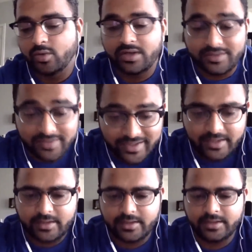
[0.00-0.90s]
who are
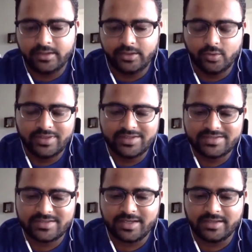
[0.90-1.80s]
there in
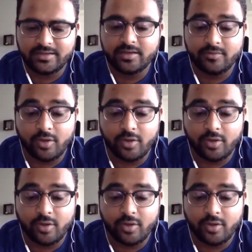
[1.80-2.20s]
US at,